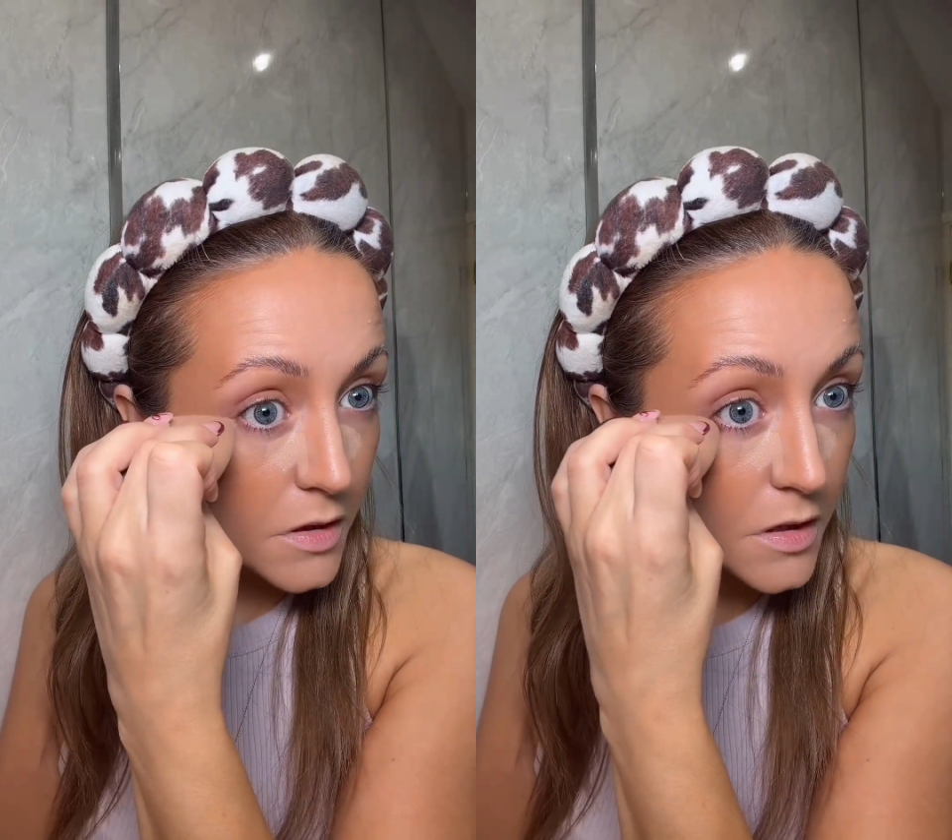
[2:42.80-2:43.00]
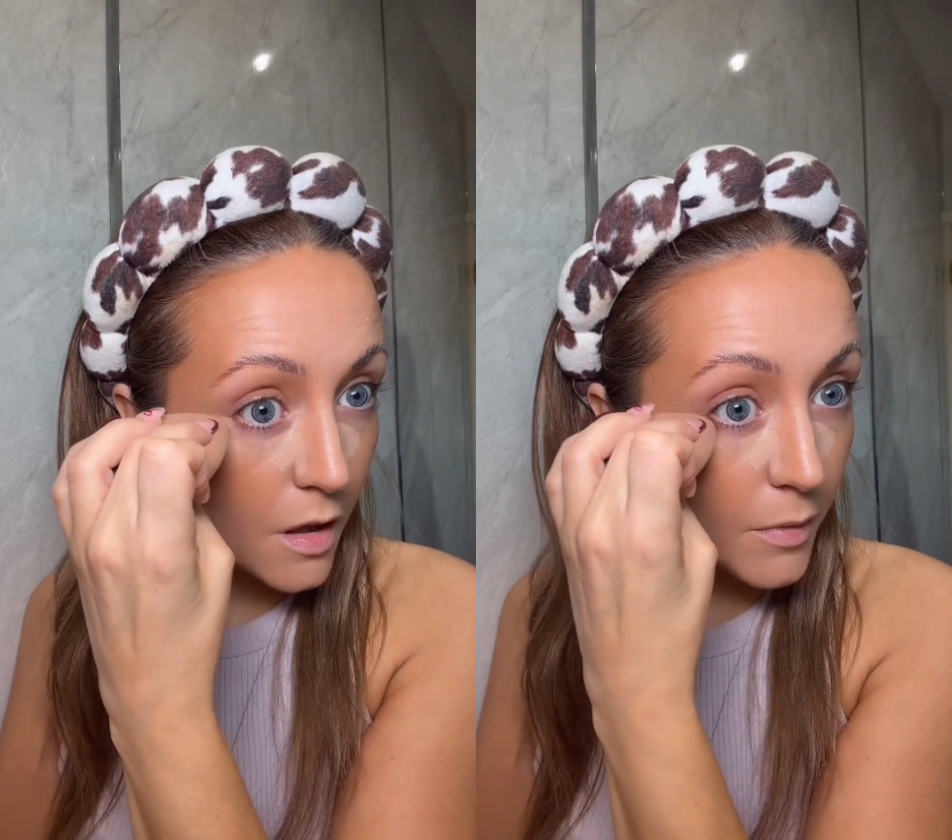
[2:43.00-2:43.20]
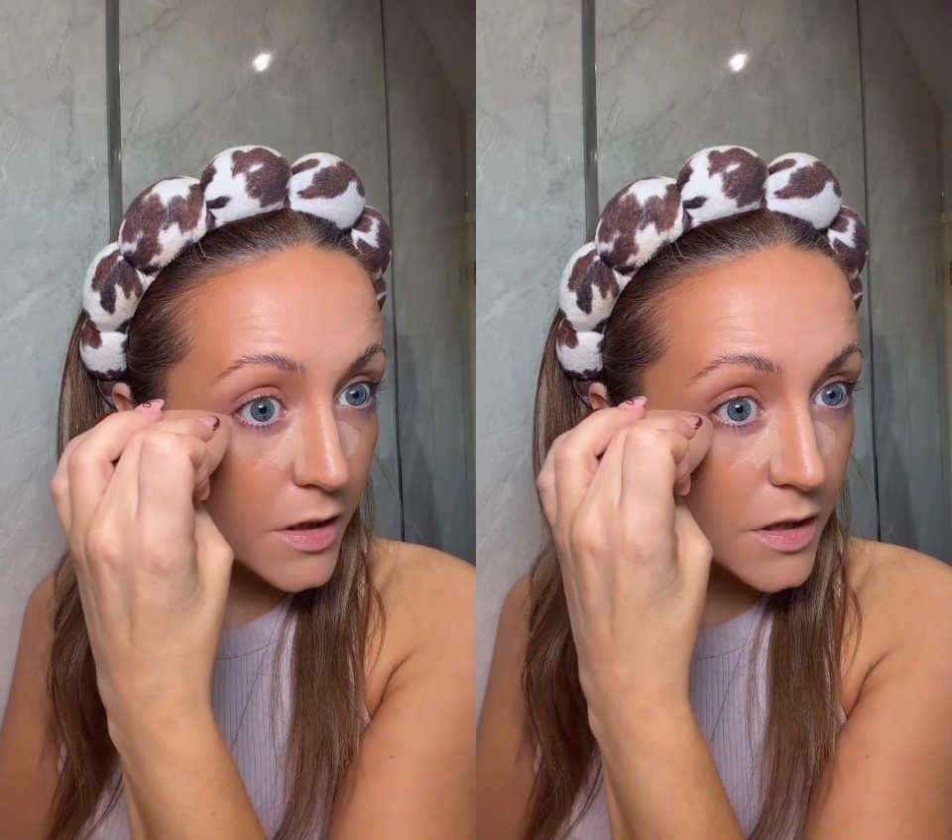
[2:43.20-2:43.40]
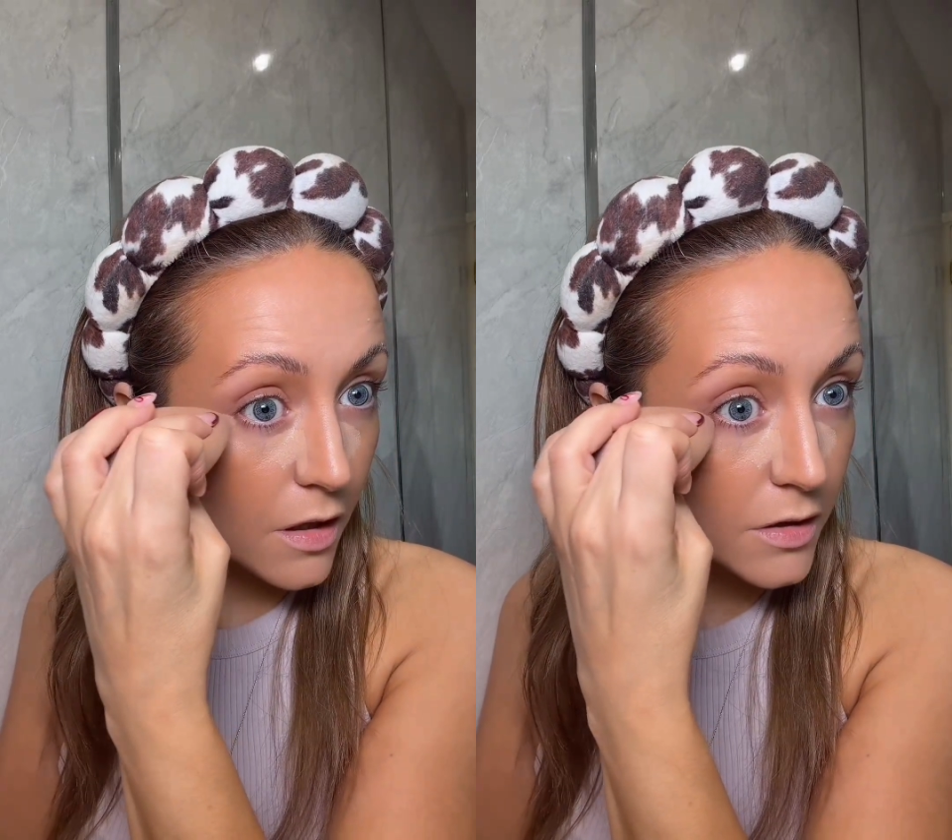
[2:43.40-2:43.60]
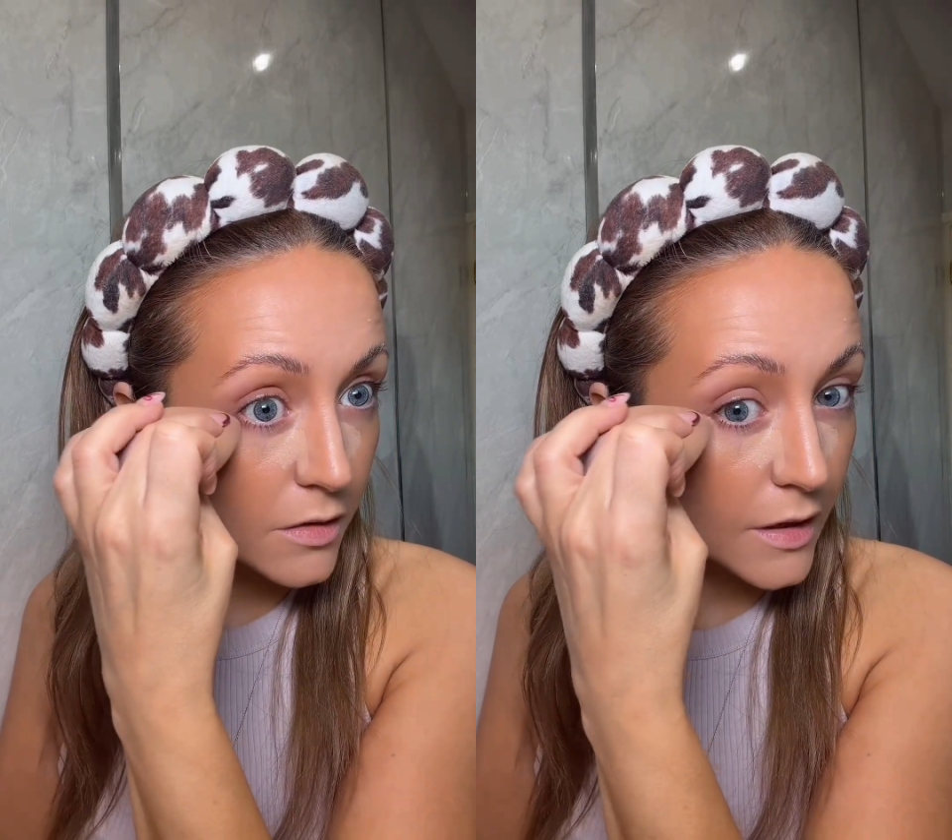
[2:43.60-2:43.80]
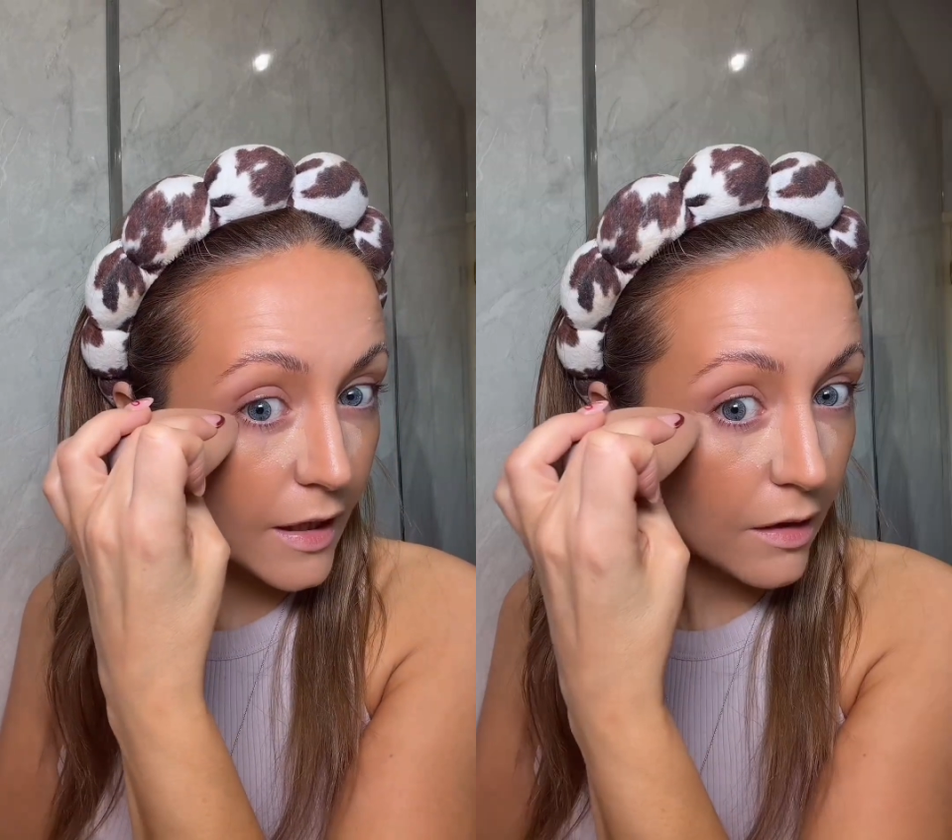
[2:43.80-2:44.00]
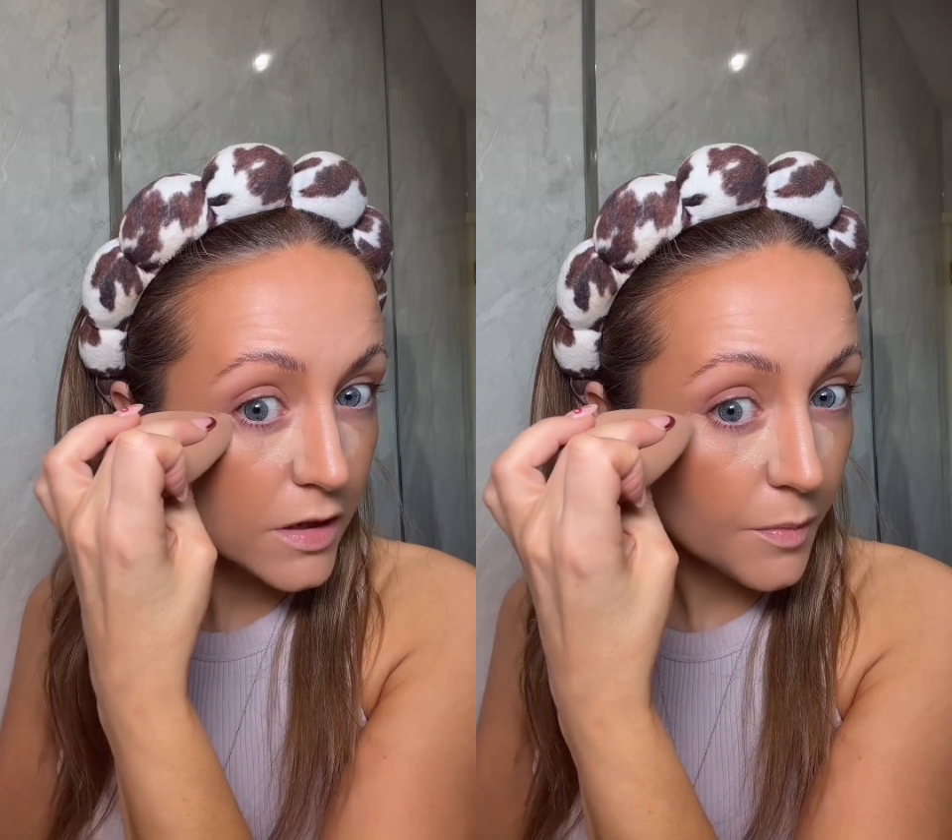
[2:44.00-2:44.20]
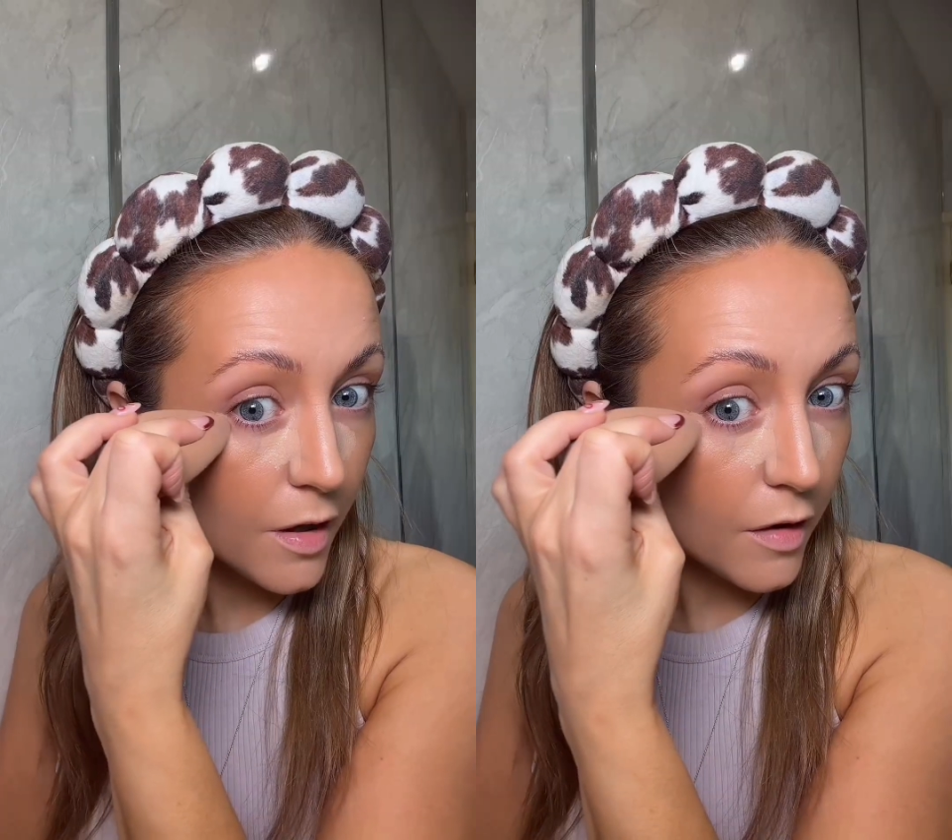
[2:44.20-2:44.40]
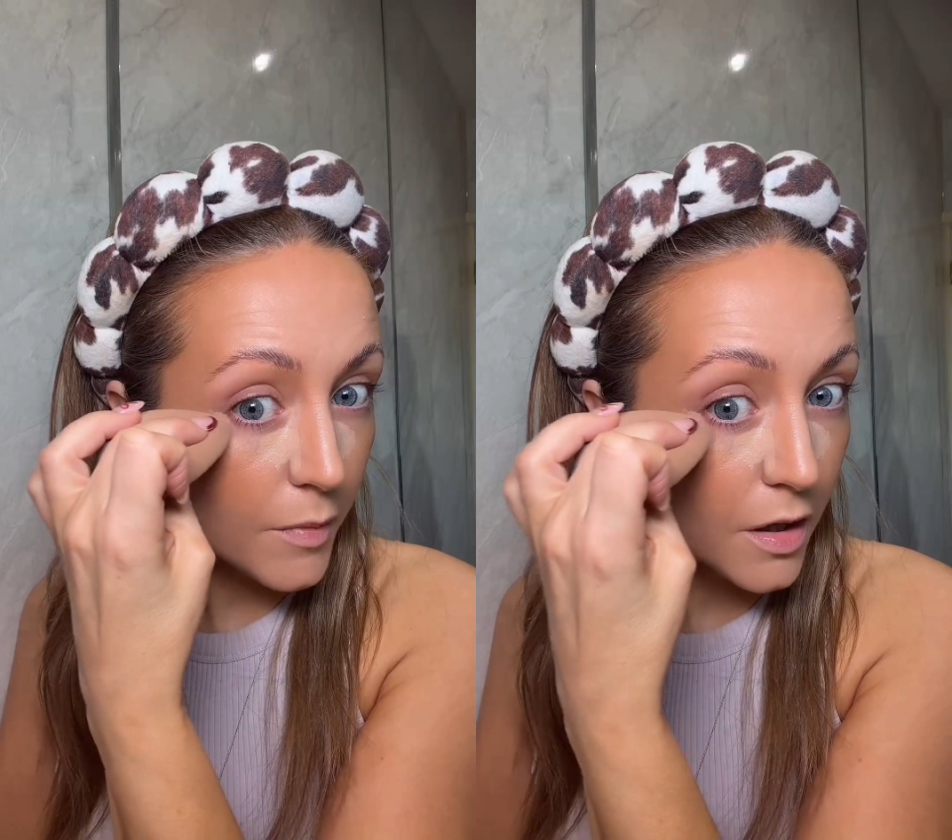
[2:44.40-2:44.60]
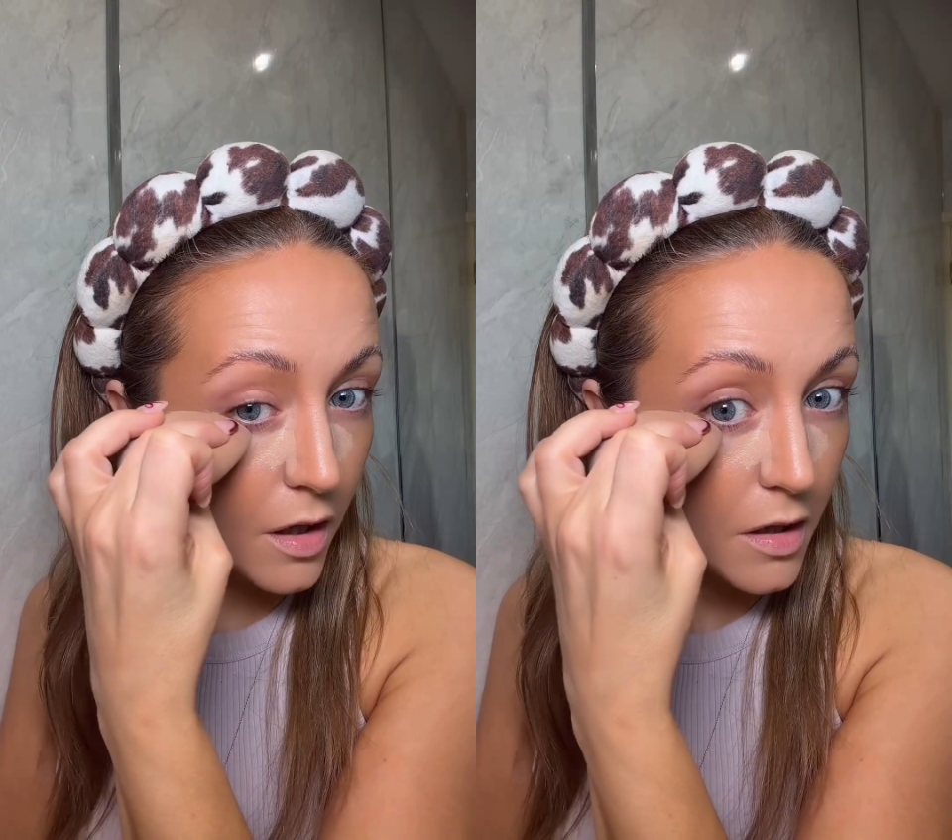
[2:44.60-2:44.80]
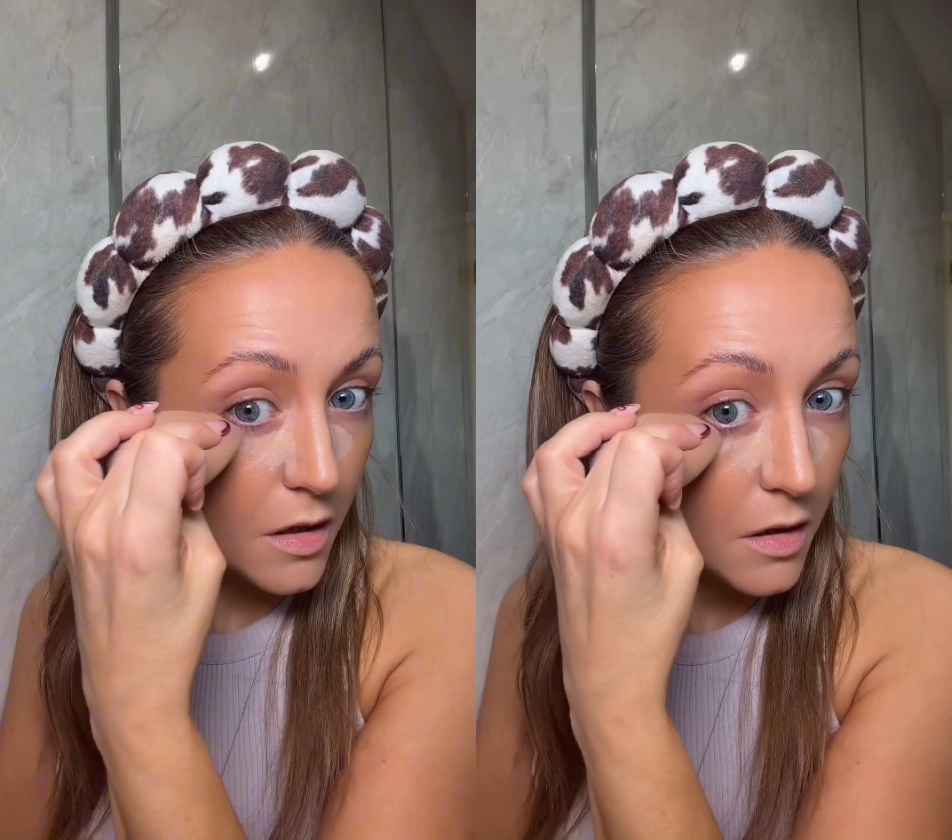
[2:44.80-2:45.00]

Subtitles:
I'm going to start on the outer part of my eye